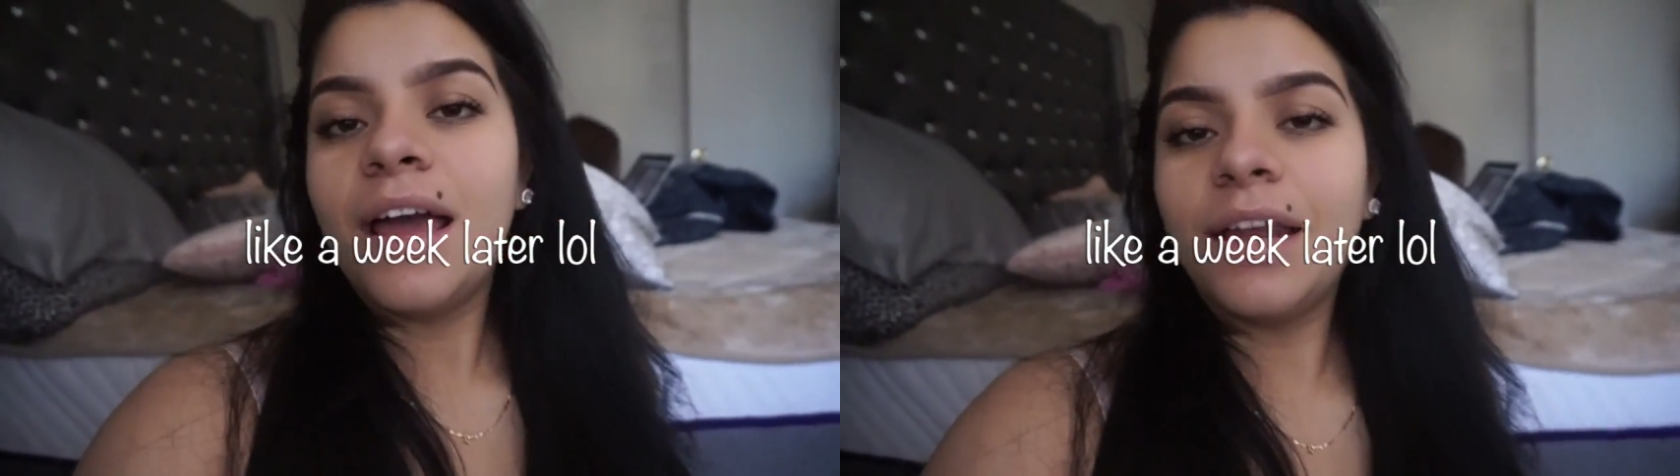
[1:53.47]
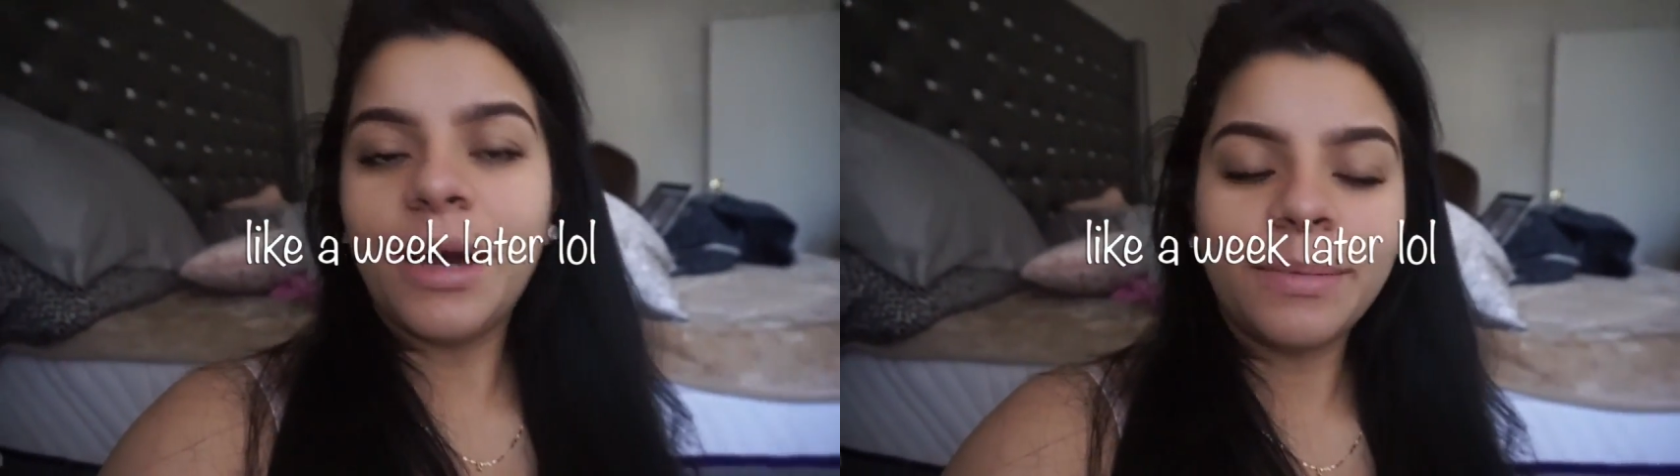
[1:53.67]

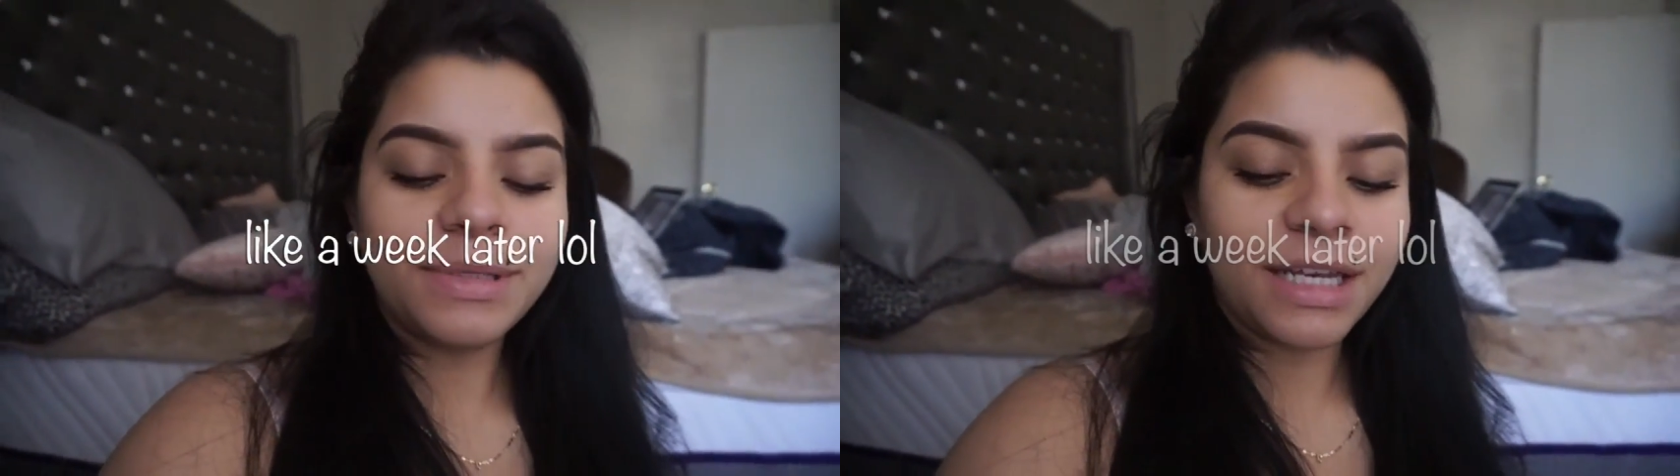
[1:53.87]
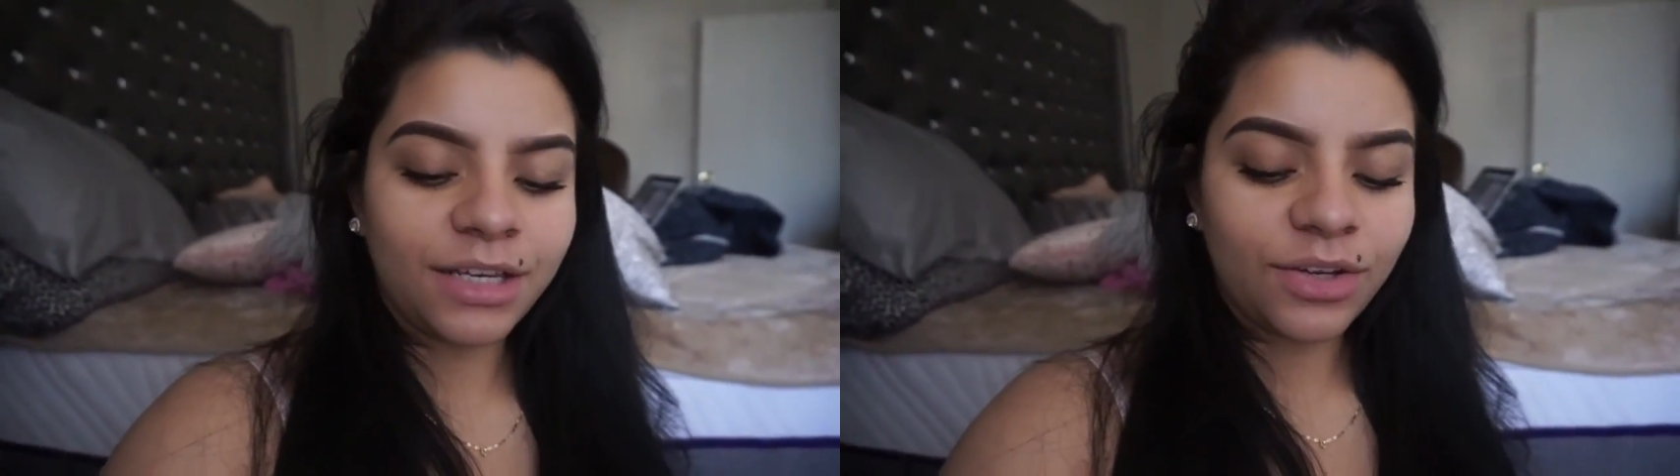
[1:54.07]
and
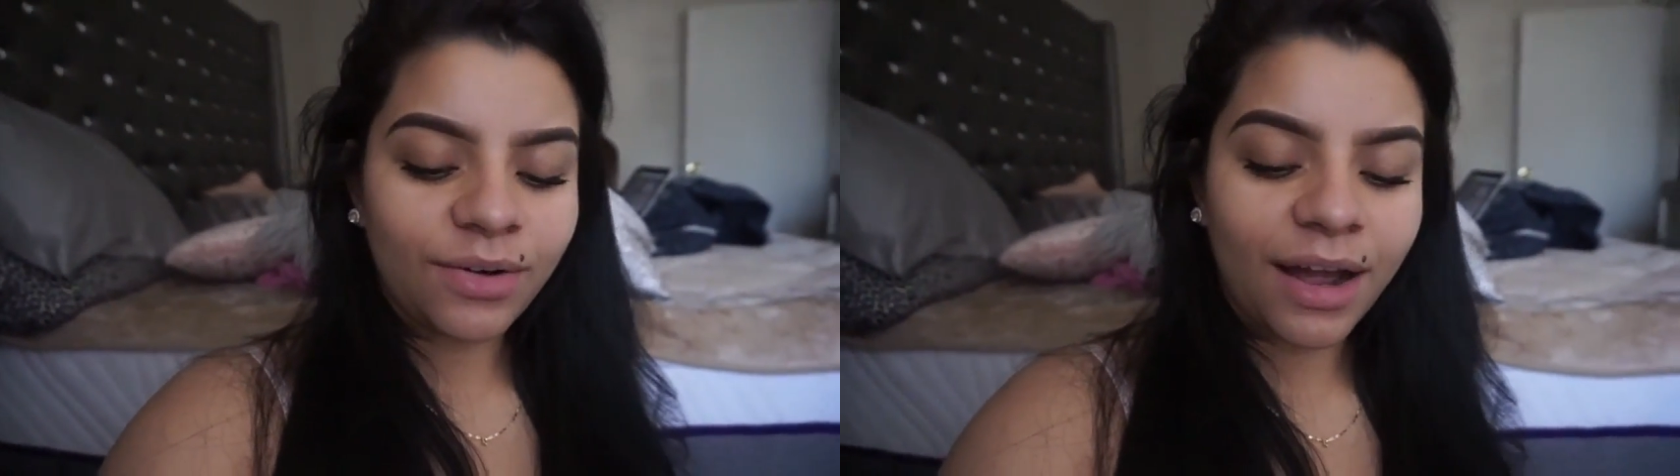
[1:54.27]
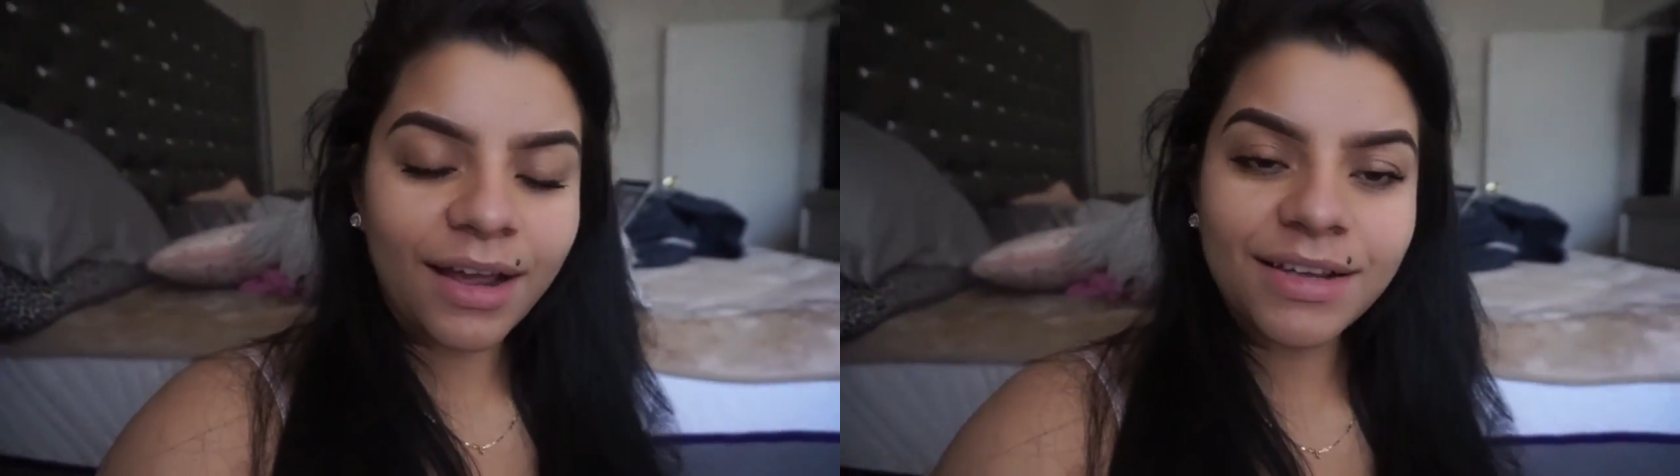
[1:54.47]
update you
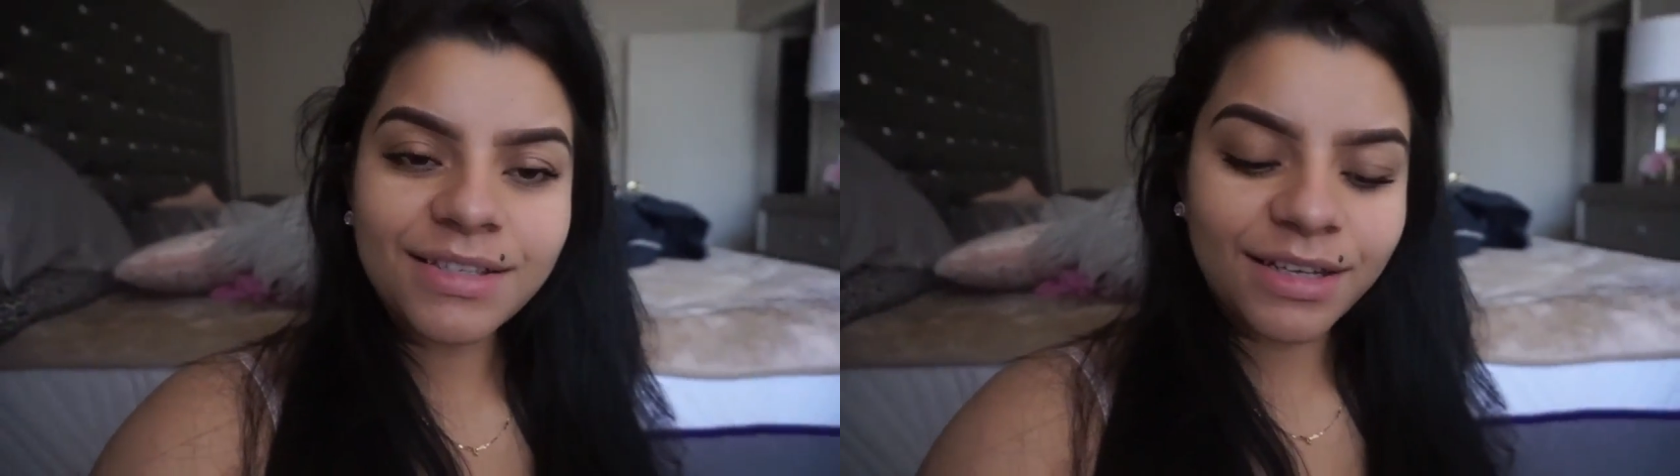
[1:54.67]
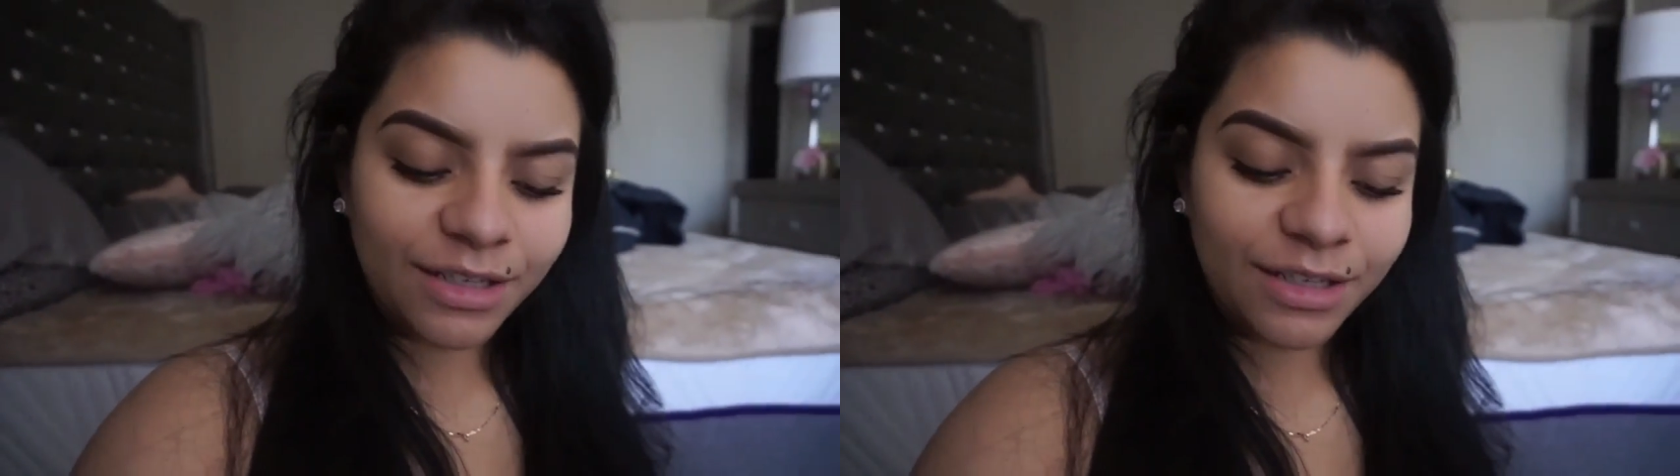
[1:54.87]
guys